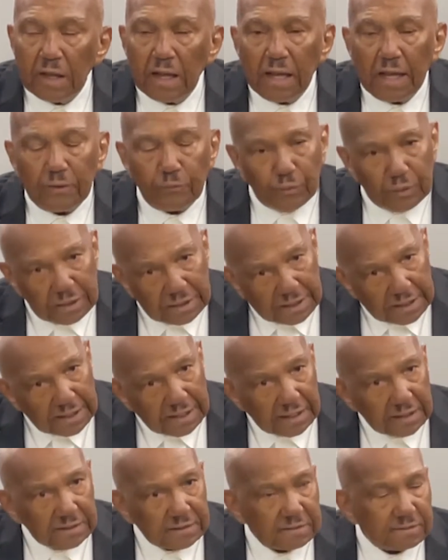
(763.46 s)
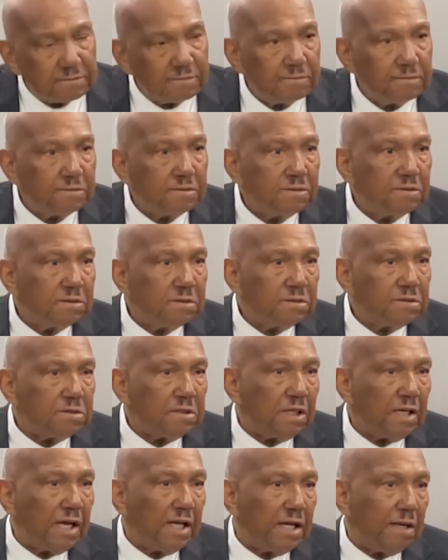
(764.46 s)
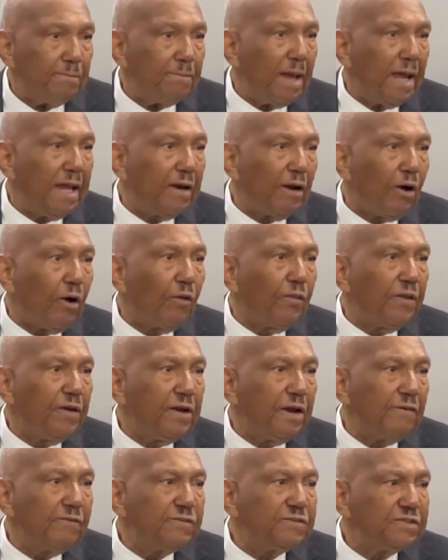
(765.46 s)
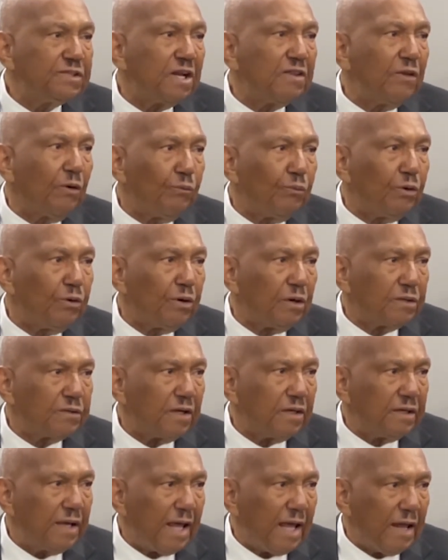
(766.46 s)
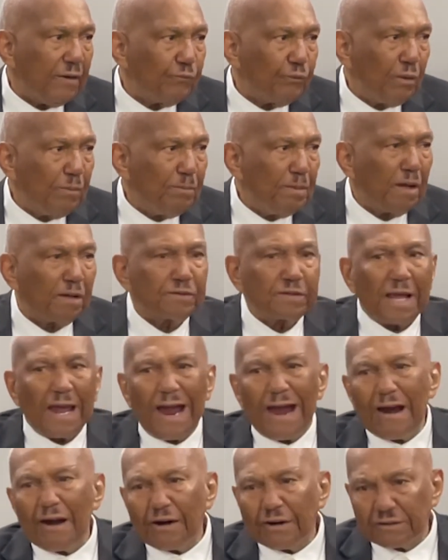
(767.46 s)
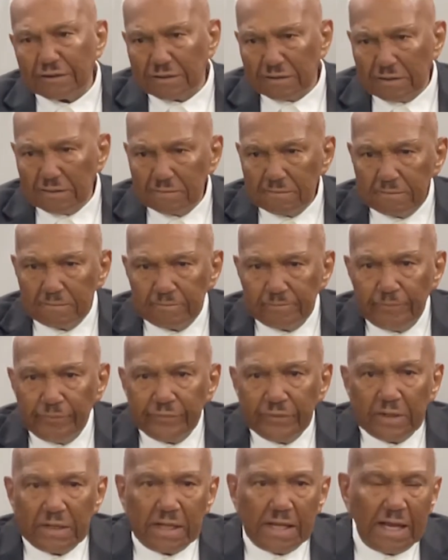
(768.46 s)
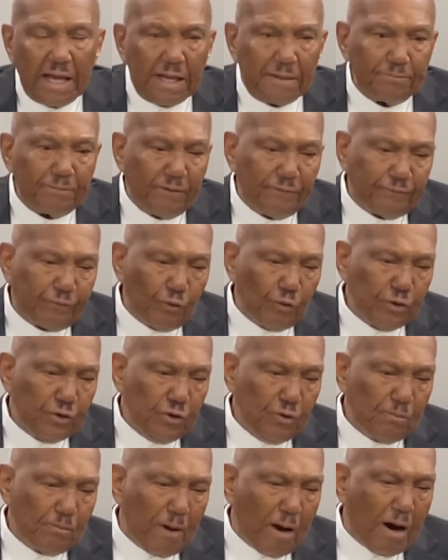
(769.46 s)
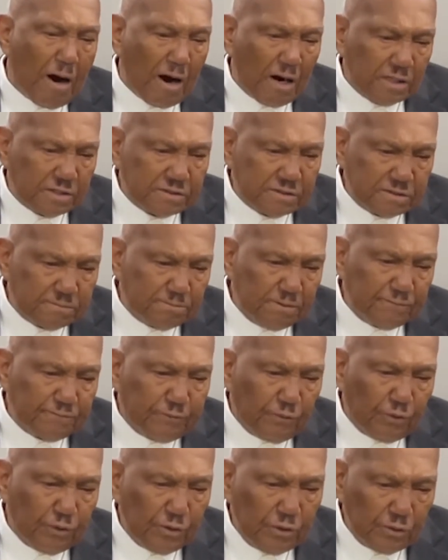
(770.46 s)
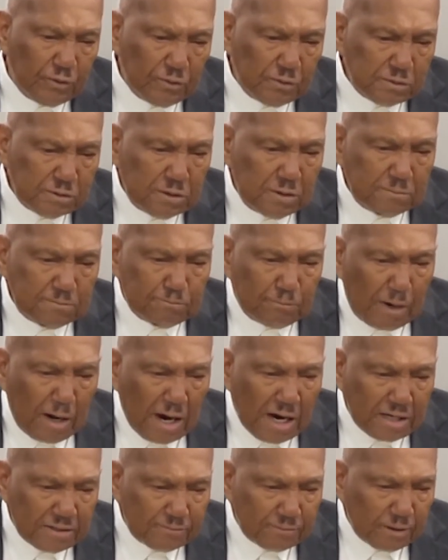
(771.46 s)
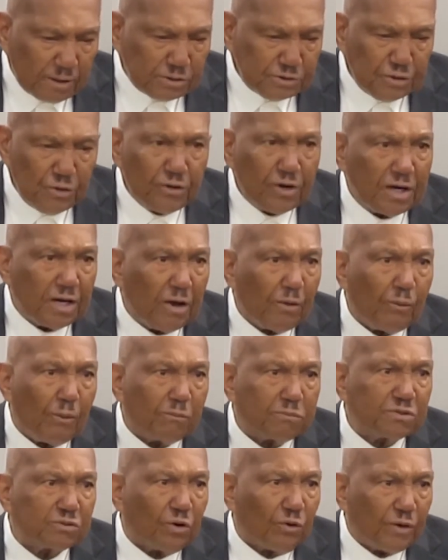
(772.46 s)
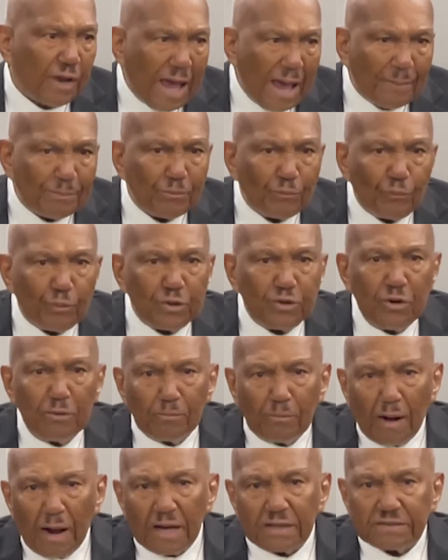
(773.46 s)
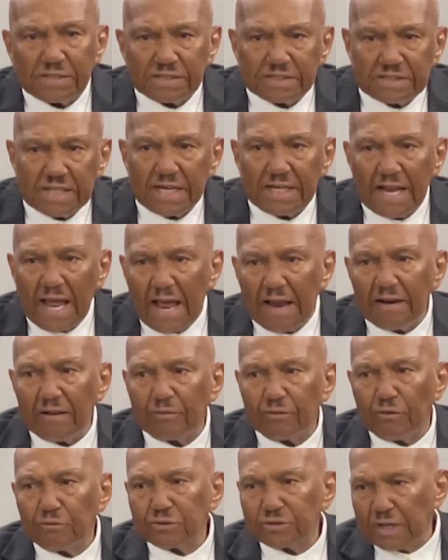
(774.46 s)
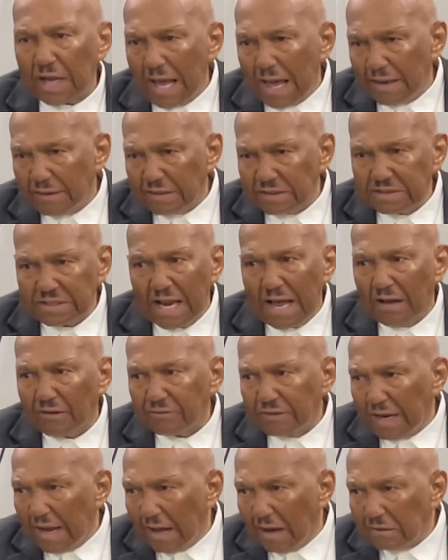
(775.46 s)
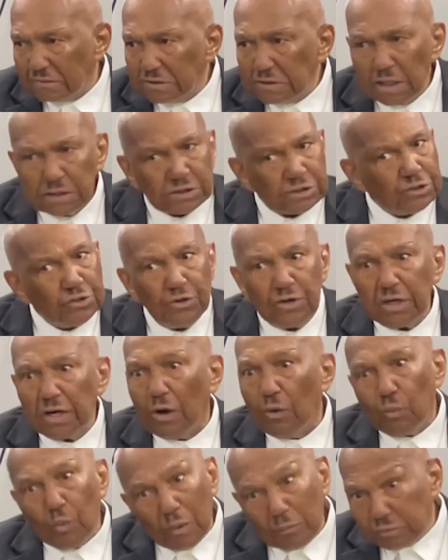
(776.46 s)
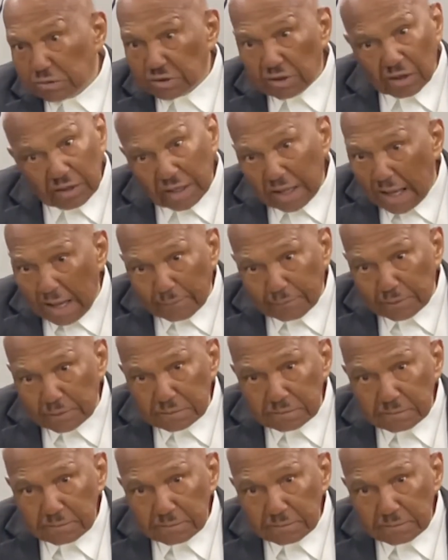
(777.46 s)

And we did. And it made all the difference in the world today. And we built character. And before you marched, because you didn't know what was going to happen when you marched and sat down at those counters downtown. You didn't know what was going to happen.